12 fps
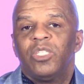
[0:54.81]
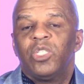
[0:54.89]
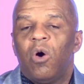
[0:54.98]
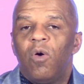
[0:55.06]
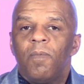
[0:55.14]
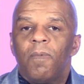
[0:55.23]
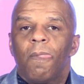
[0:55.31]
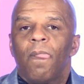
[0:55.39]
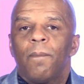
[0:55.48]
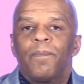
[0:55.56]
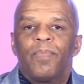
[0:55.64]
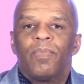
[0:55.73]
So
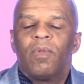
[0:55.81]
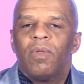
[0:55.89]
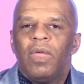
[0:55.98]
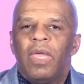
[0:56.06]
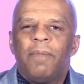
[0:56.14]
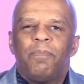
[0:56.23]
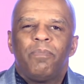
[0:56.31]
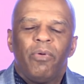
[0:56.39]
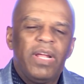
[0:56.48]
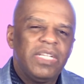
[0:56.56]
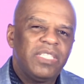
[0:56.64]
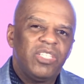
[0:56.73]
it
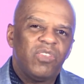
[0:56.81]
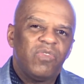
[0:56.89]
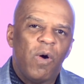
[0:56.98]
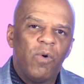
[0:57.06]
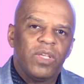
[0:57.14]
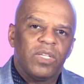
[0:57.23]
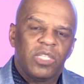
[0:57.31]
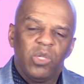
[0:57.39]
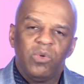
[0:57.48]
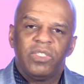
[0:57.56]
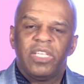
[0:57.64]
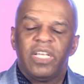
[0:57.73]
brings into focus
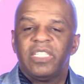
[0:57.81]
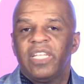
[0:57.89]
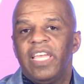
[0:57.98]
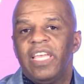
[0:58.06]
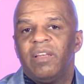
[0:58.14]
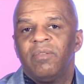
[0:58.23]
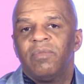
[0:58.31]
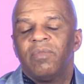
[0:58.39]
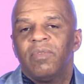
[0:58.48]
Luke 16.